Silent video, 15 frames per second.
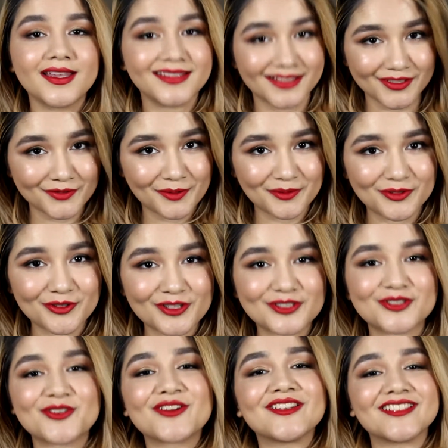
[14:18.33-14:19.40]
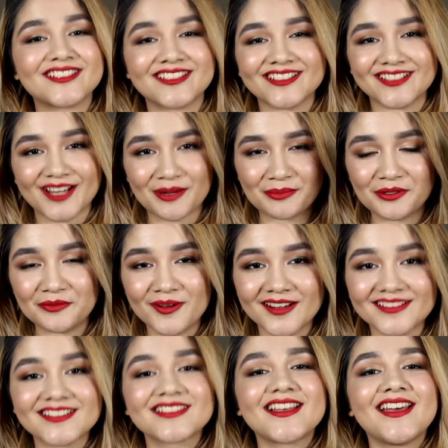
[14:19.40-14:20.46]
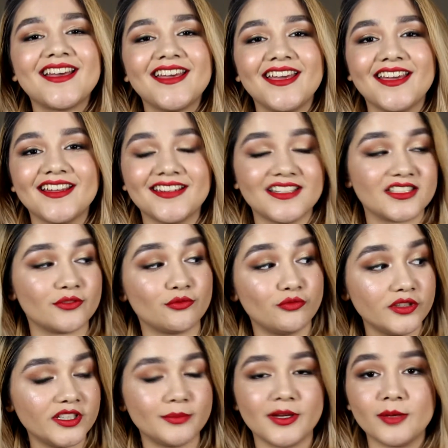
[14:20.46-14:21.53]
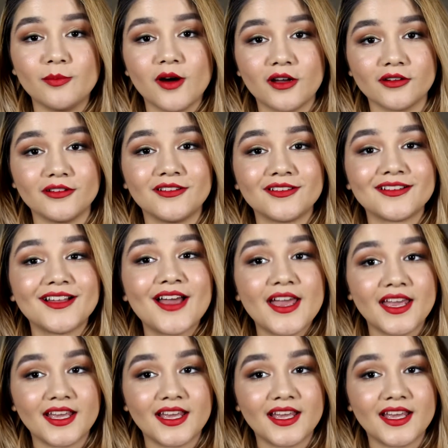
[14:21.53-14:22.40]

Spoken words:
This is from the drugstore. This is just a couple of bucks, and it's a really big bottle.